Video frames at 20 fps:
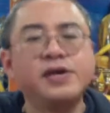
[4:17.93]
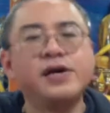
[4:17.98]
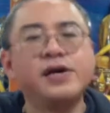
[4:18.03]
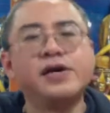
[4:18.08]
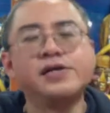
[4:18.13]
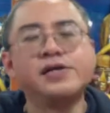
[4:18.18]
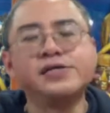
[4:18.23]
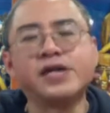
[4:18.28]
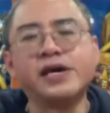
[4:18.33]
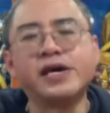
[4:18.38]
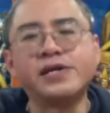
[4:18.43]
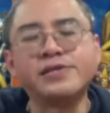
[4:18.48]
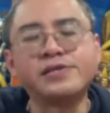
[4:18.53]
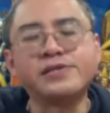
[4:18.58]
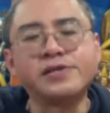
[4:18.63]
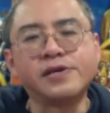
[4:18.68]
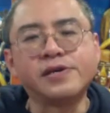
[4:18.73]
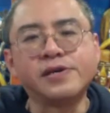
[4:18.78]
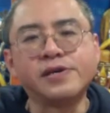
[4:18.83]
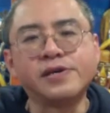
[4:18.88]
And
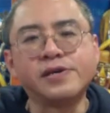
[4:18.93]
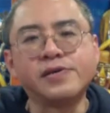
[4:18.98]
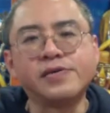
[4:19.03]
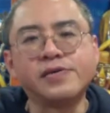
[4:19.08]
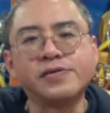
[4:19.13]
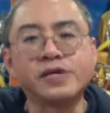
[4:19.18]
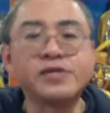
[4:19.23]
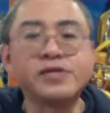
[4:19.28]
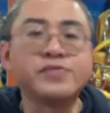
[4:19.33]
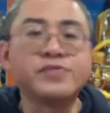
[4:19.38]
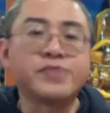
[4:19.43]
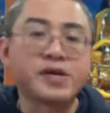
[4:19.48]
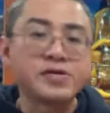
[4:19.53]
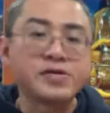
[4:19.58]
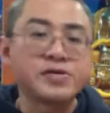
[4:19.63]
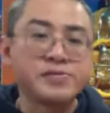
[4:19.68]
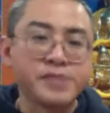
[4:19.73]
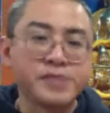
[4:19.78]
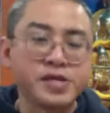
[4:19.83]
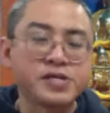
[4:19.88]
then the rest
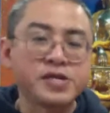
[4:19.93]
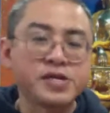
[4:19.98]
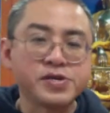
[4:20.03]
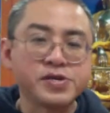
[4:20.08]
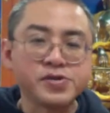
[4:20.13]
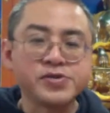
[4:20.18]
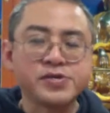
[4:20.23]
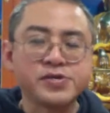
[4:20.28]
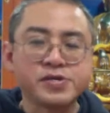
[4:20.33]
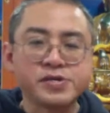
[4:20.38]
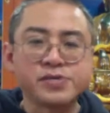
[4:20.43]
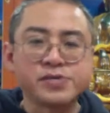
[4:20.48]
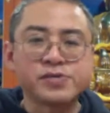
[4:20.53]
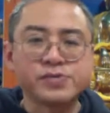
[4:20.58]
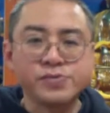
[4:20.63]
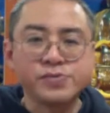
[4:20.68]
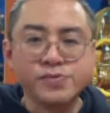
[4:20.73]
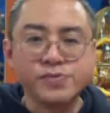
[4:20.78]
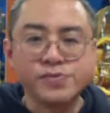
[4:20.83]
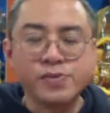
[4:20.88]
of the meditation is
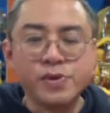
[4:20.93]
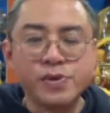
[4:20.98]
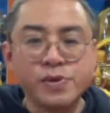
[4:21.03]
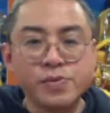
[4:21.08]
to